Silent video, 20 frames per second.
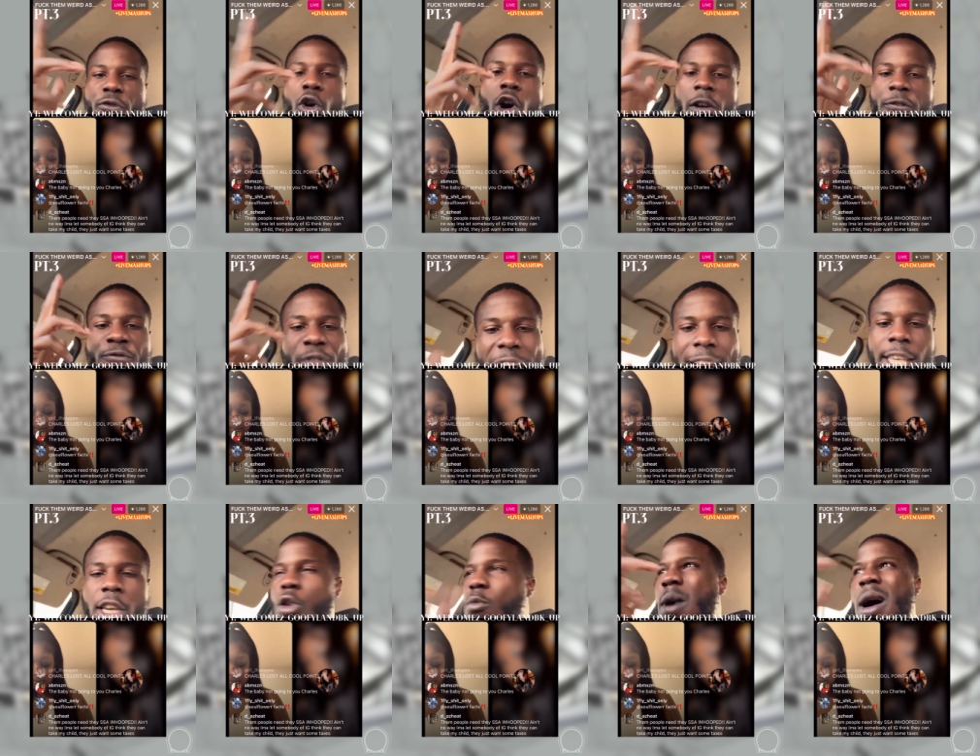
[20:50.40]
for a
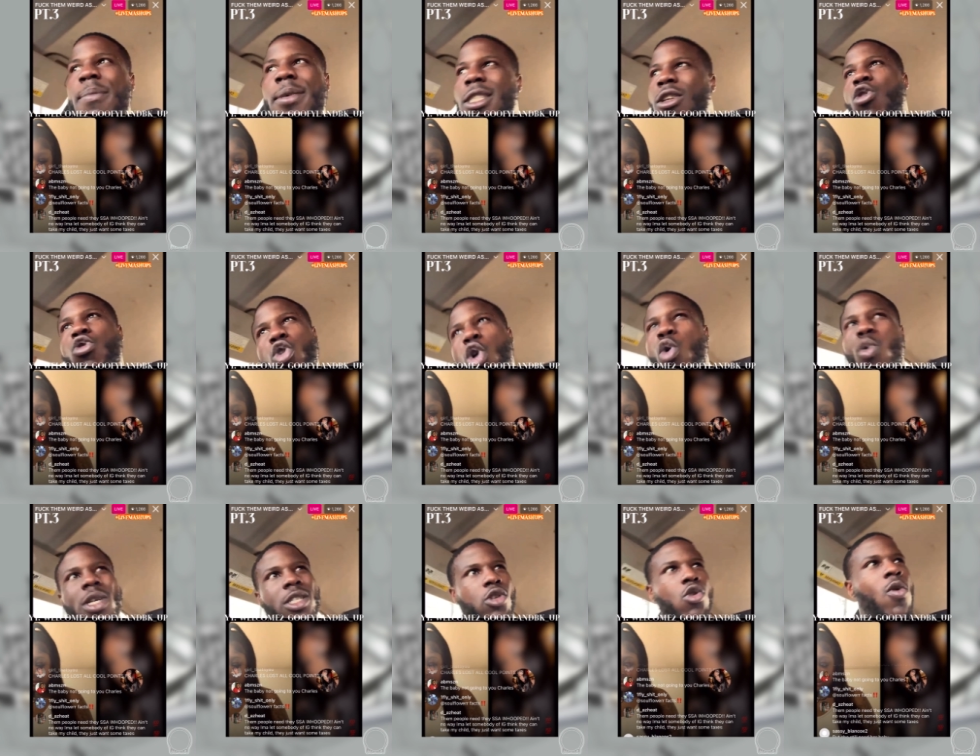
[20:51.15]
fact your mama don't know
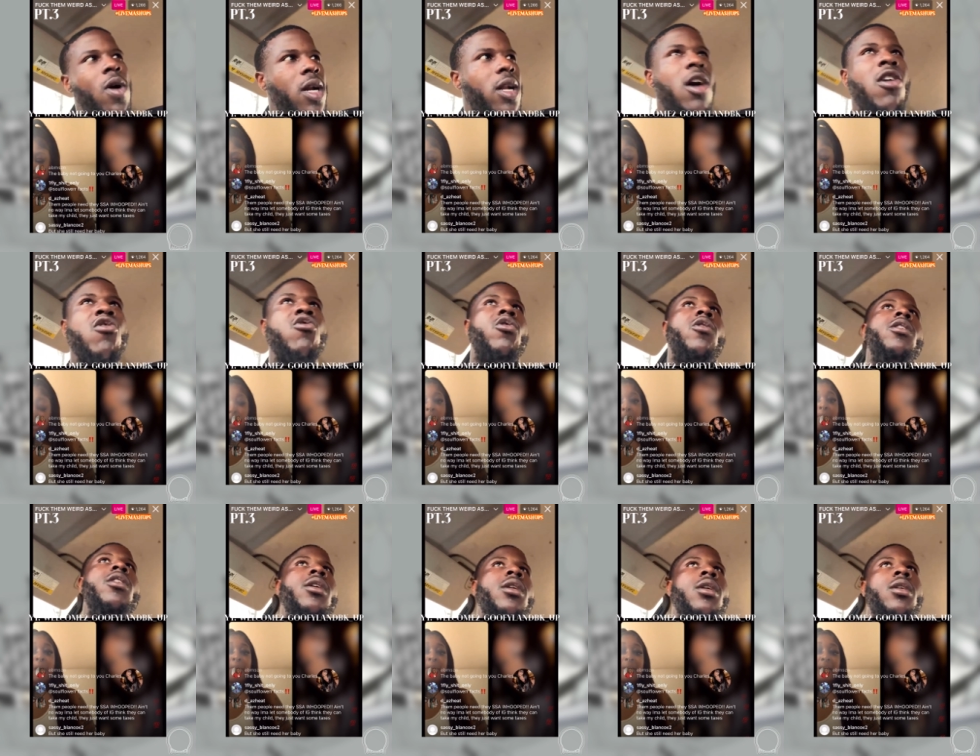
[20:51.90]
what's going on. Your
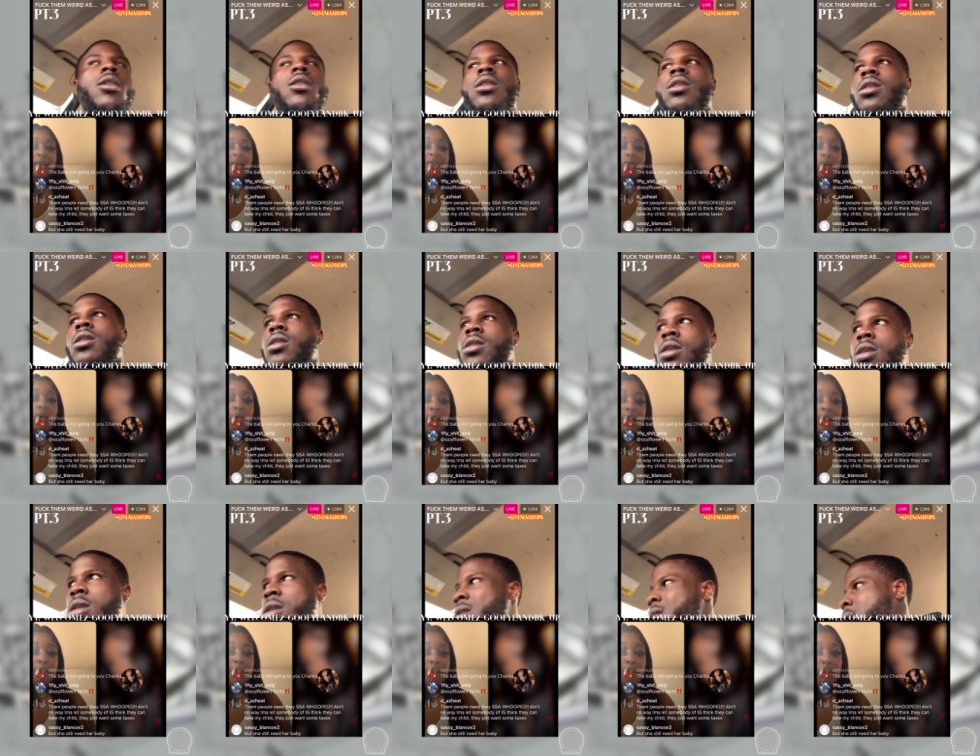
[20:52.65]
mama didn't even want
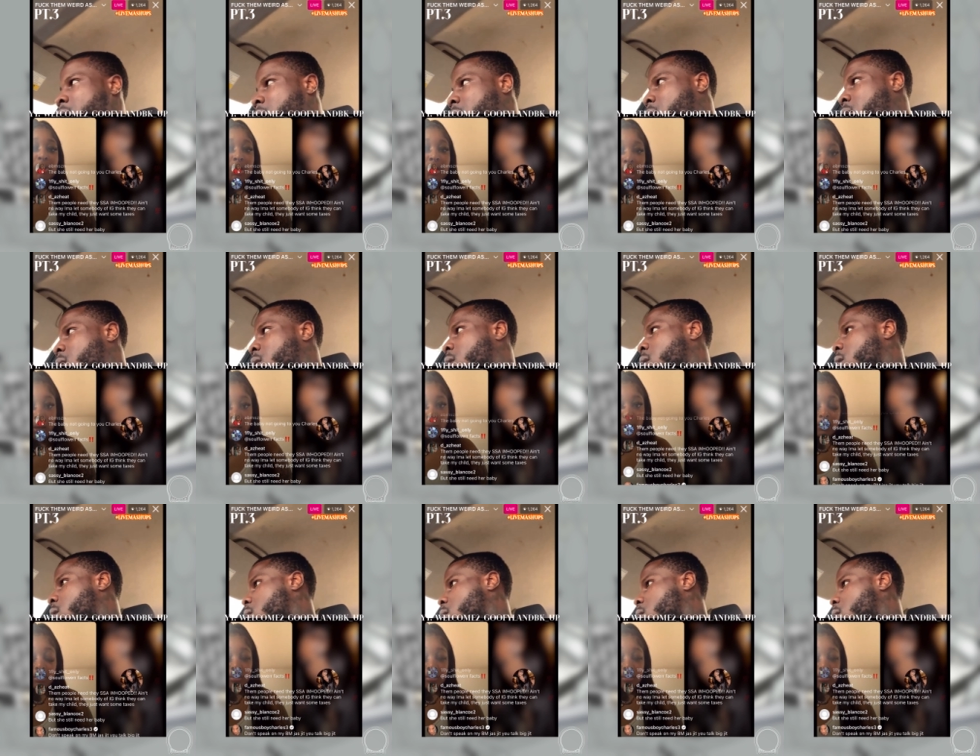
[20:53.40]
her to be with y'all.